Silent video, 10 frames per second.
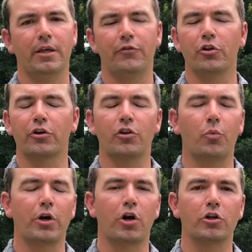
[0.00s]
If you look at the
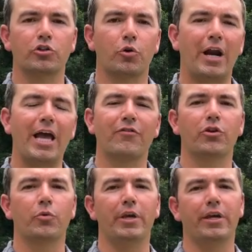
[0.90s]
winner on tour
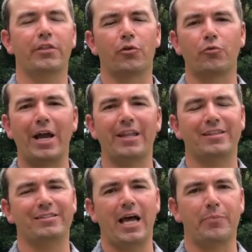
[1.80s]
every week, they're right at the
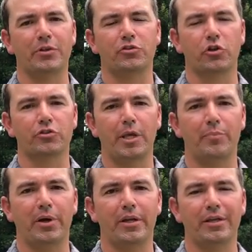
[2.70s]
top of strokes gained
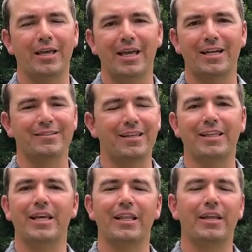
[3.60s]
putting, because at
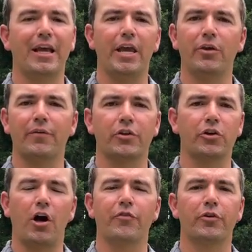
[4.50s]
the end of the day, you have to
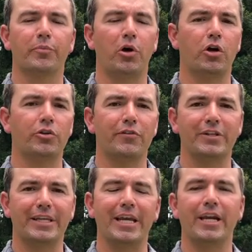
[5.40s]
golf your ball and you have to
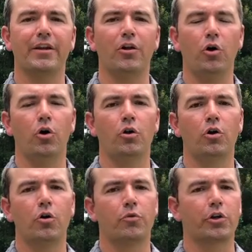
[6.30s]
get it in the hole
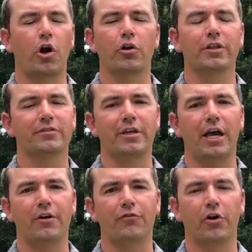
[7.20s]
regardless of
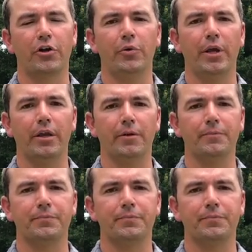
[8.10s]
how far you hit it.